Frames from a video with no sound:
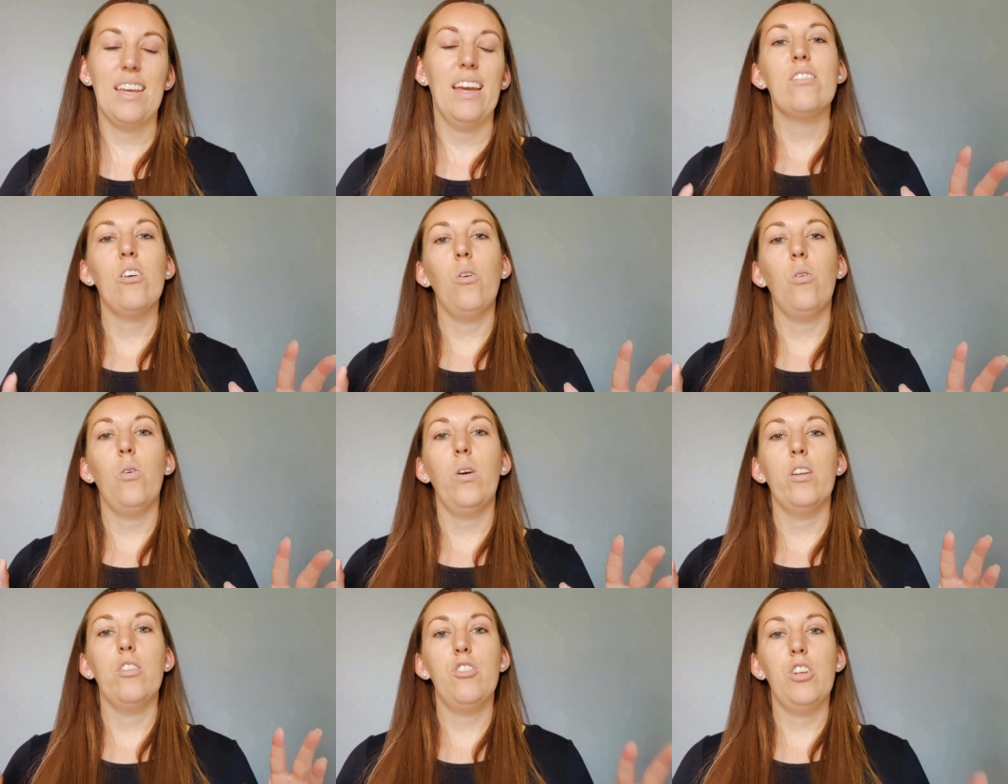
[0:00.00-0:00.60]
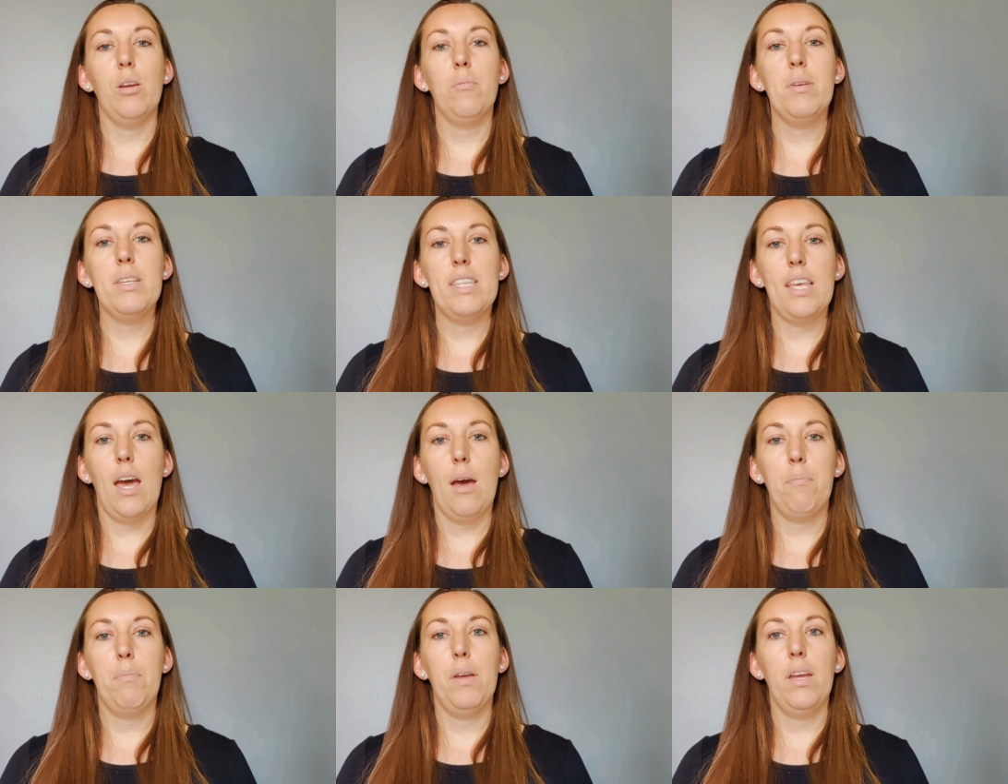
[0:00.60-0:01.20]
So, jammies
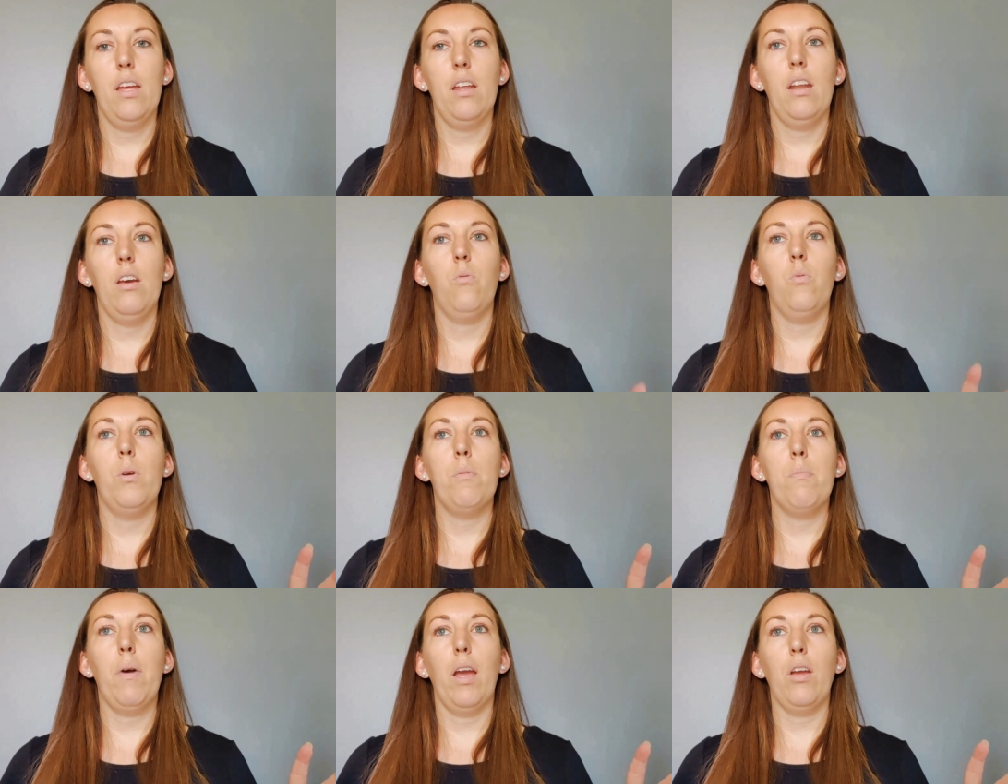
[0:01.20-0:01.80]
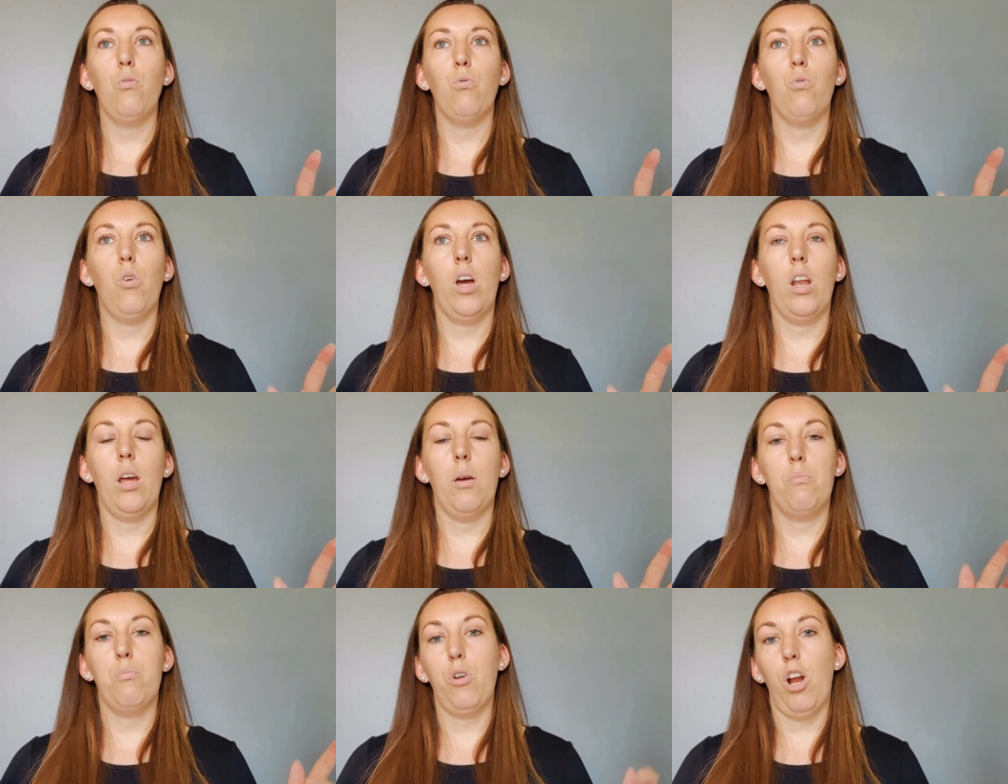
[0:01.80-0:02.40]
happen. We might
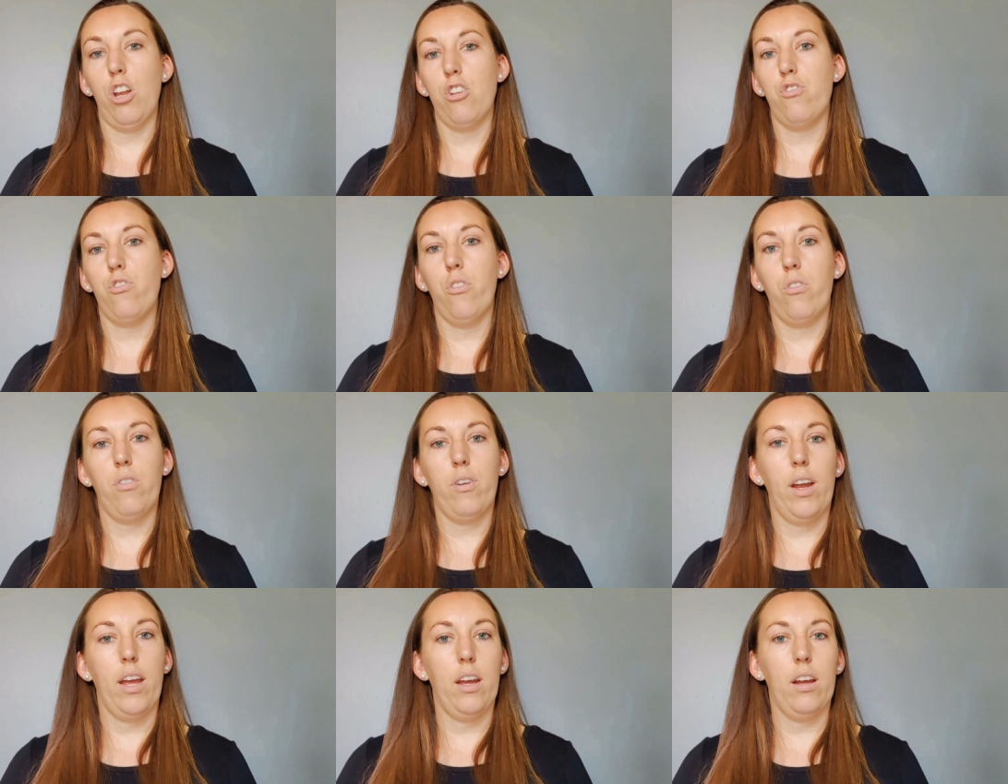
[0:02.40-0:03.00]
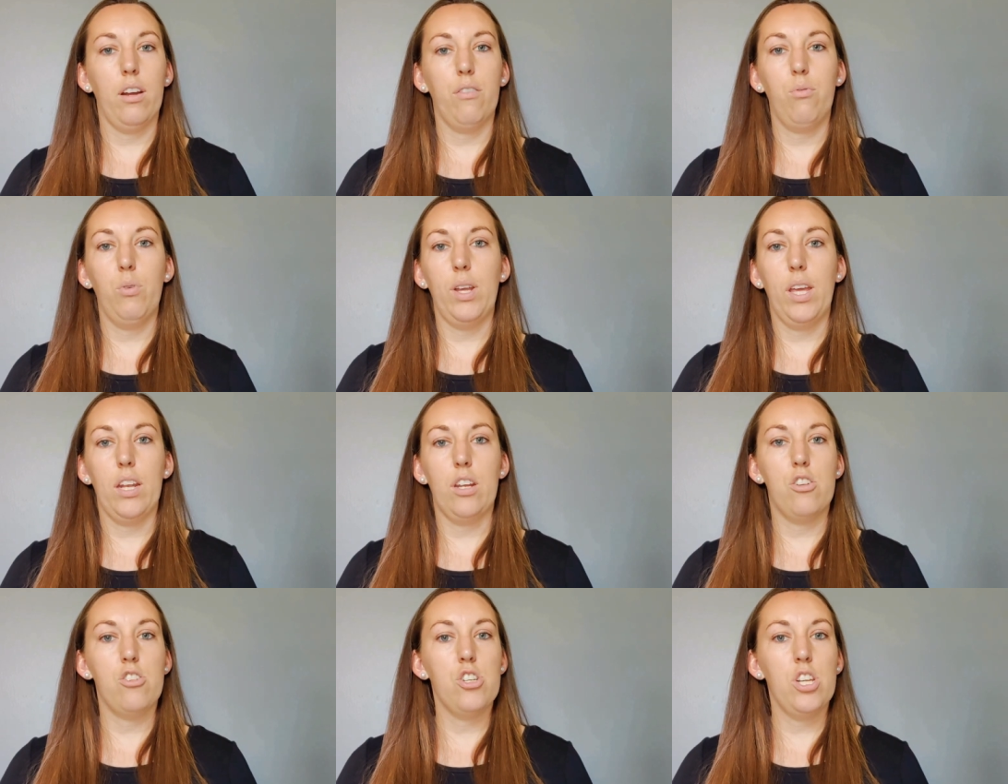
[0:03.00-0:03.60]
run a brush through their hair if we
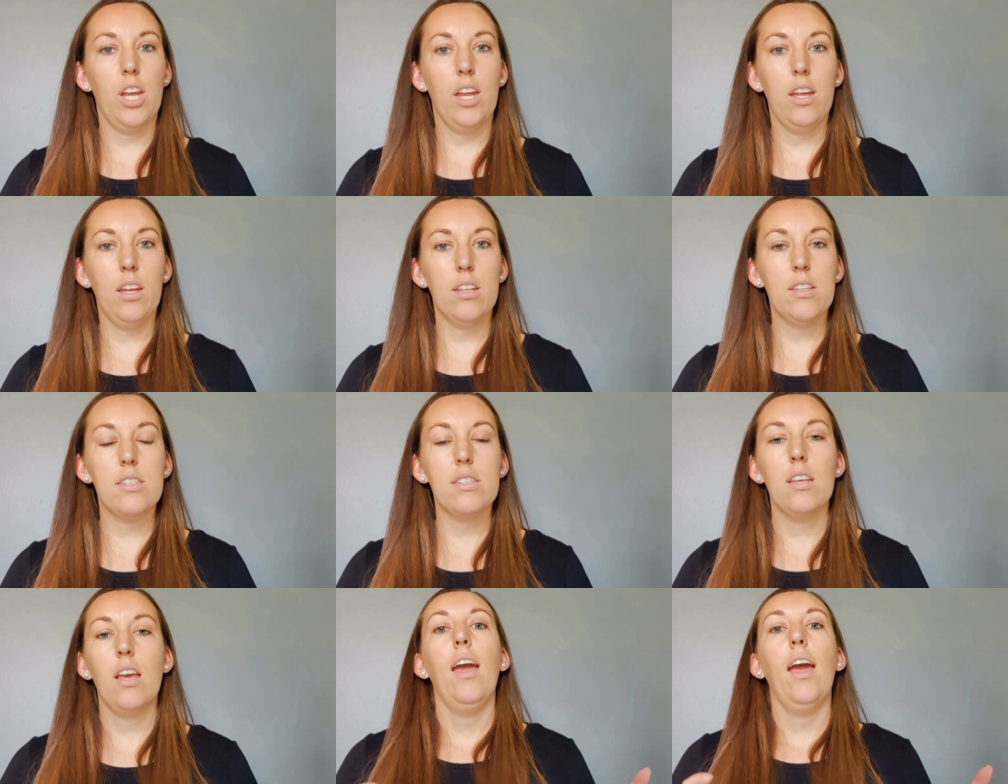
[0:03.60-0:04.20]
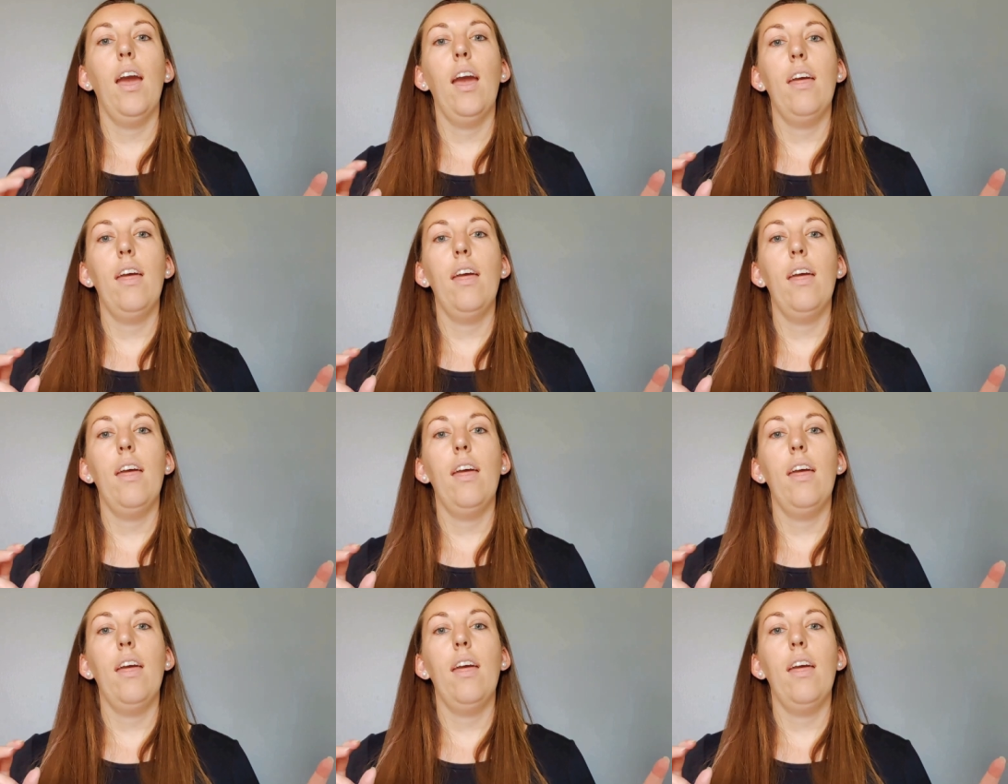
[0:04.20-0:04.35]
get a chance.